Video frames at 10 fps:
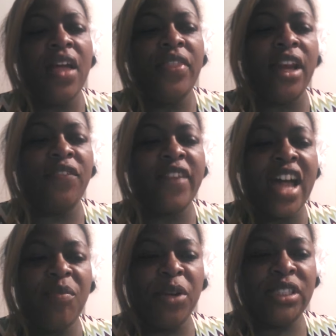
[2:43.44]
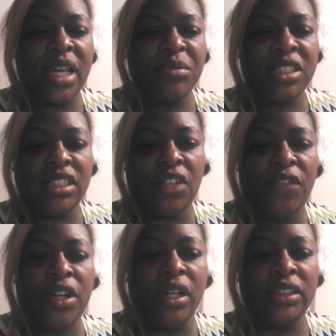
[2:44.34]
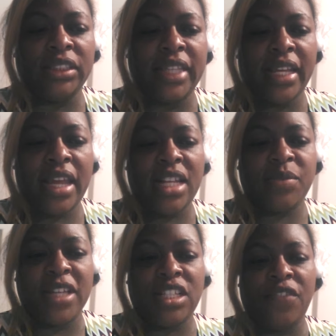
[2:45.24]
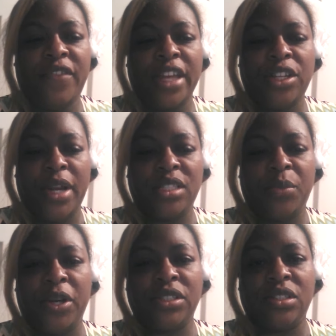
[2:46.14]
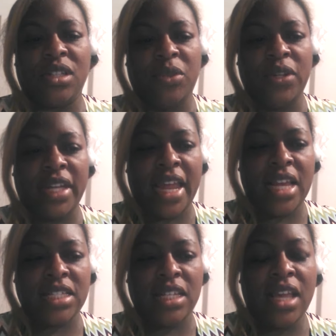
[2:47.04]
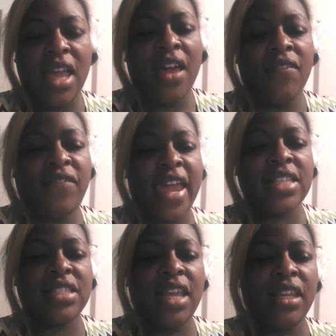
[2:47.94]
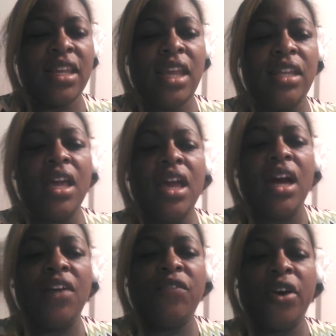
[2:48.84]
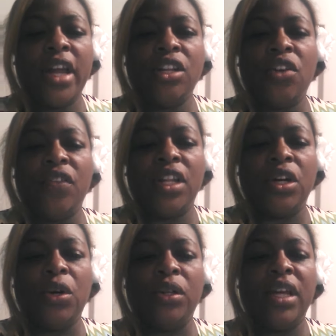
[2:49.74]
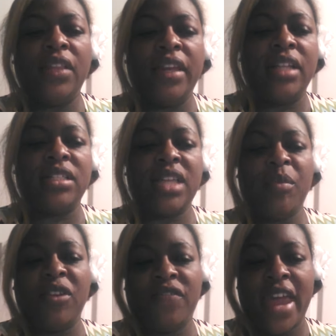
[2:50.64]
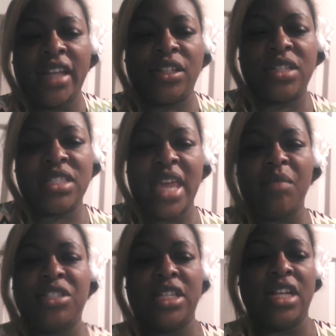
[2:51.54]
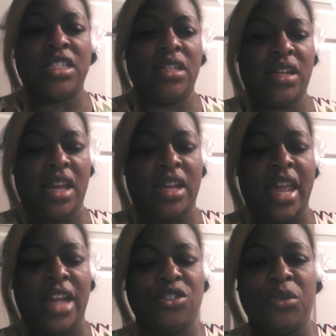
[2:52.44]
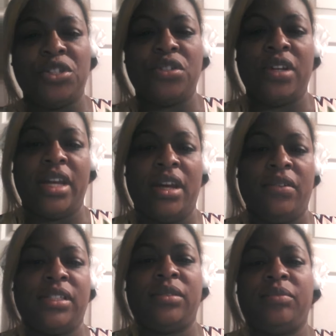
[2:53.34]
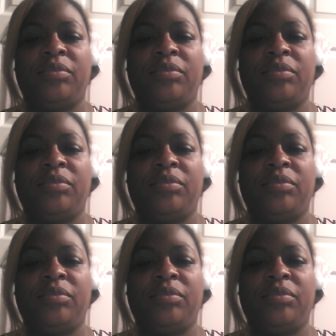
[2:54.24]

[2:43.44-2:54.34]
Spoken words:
There are 5 perception difficulties that can especially affect your interpersonal communication. Fast thinking, avoiding overload, the entertainment factor, snap judging, and attributional errors.